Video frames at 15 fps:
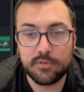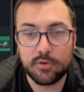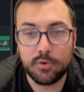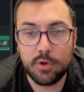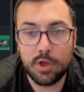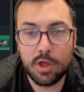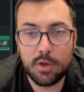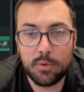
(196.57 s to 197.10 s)

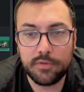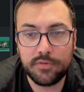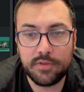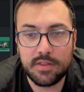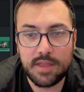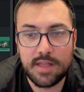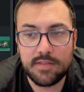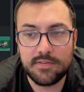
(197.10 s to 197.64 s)
So what's the
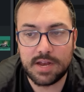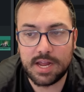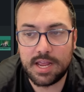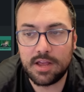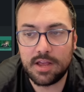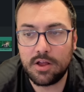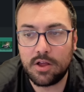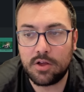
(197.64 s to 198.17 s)

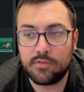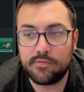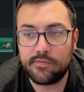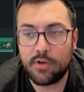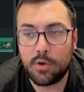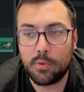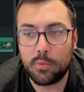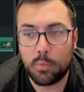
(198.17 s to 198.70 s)
intensity
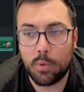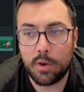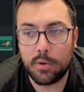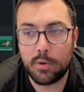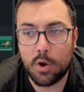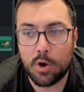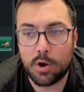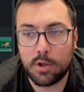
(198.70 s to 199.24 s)
of what
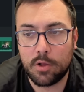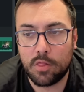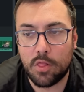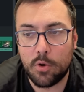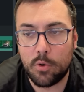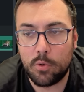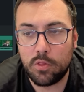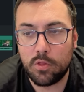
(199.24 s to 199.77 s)
our
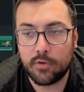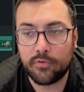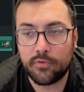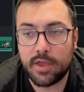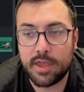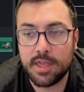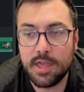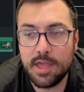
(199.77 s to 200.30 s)
glow looks
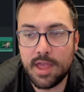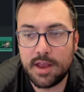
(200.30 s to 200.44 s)
like.